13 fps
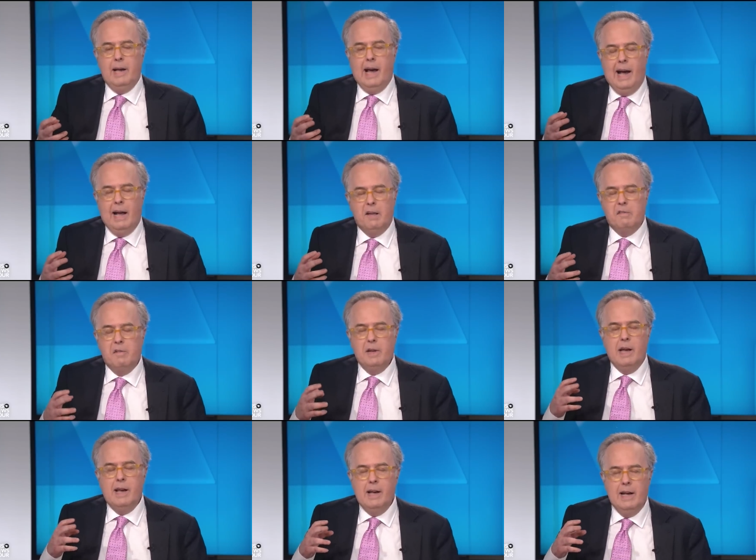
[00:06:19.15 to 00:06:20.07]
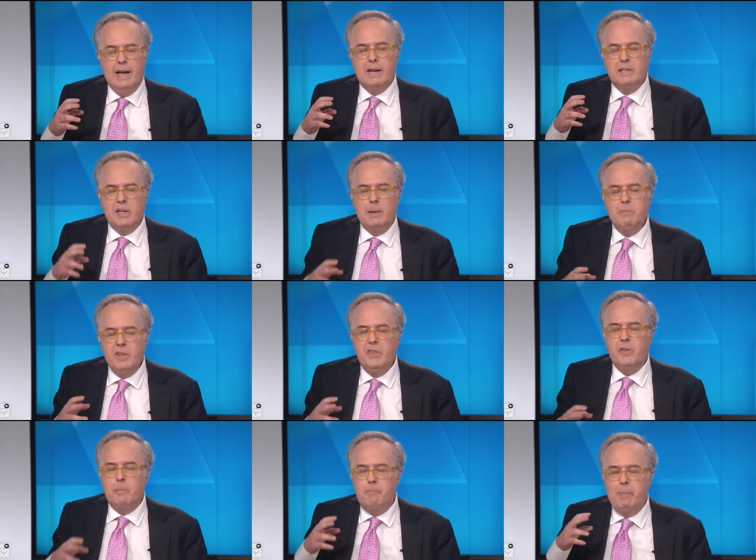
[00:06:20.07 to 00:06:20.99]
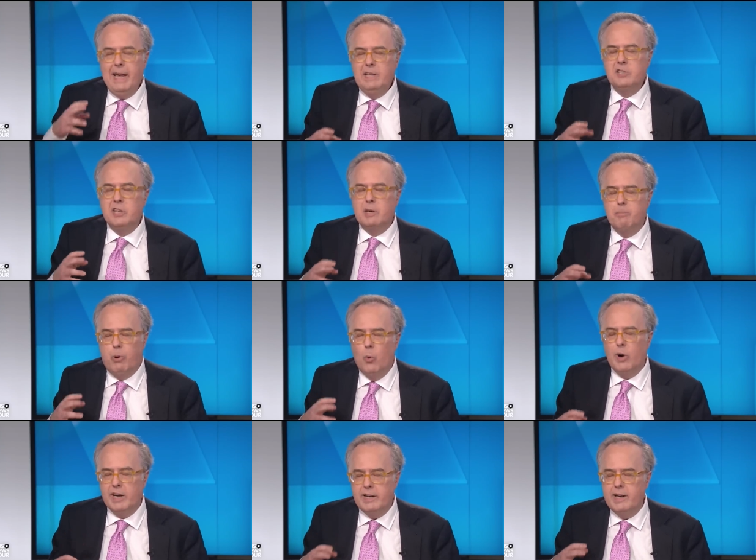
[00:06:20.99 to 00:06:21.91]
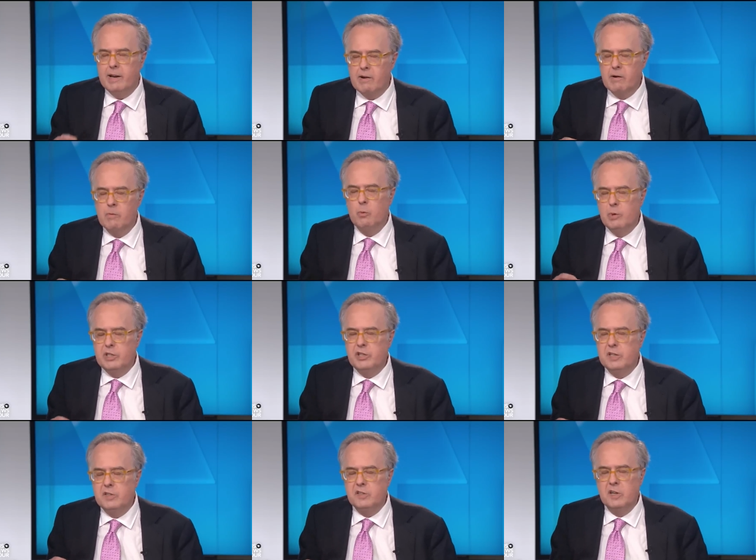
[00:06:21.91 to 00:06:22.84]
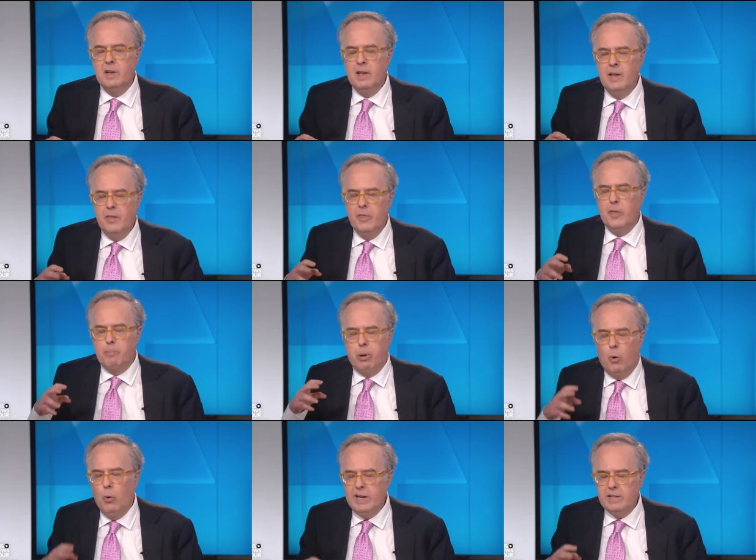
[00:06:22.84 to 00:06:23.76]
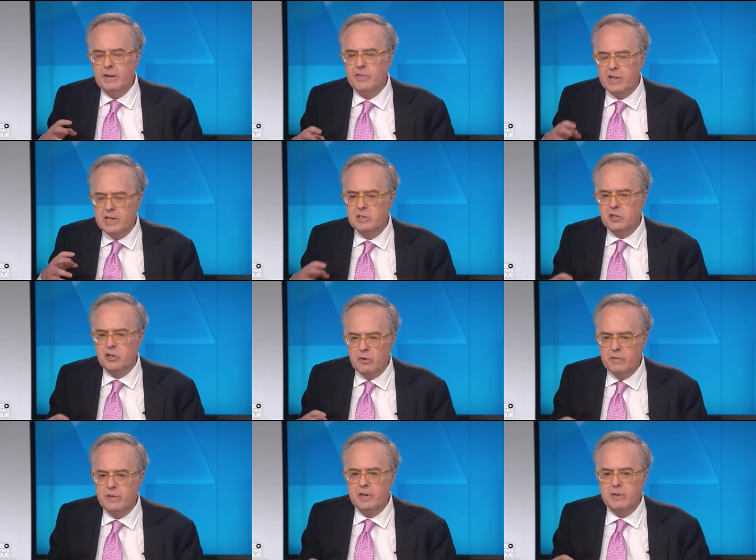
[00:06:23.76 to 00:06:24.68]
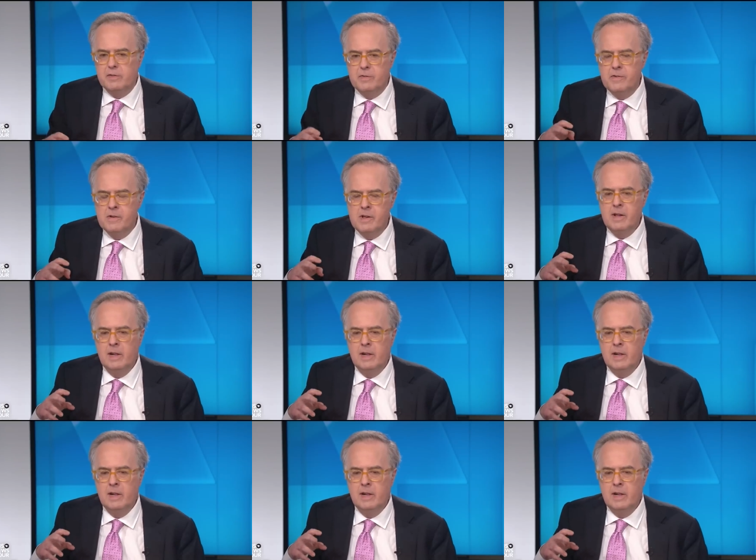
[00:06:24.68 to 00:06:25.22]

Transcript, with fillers: has accepted the basic point here, which is the point of the conservative